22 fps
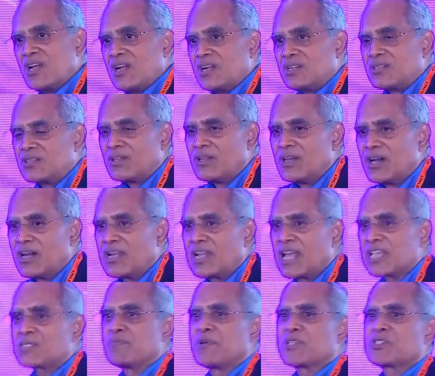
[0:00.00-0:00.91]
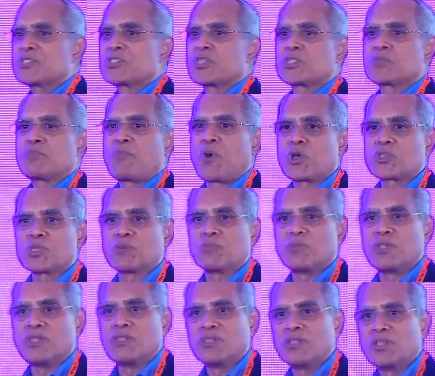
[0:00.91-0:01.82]
to learn as much as
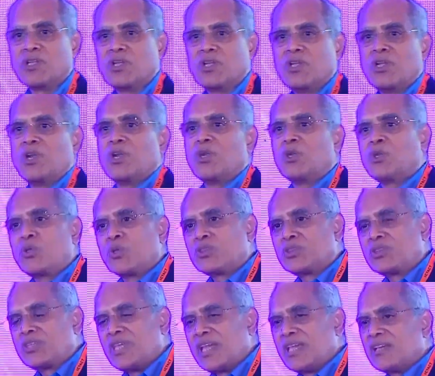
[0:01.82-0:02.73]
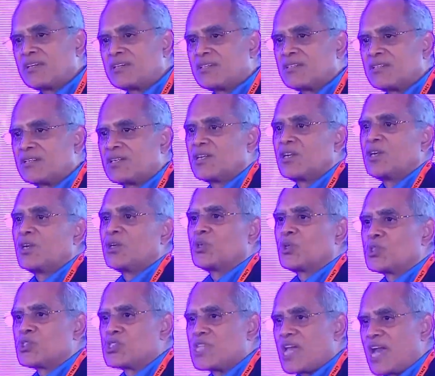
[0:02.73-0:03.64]
possible, to think,
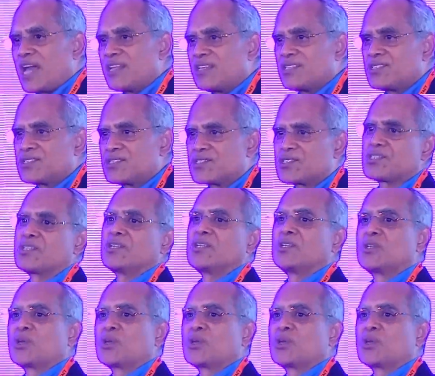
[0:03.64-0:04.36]
to challenge, to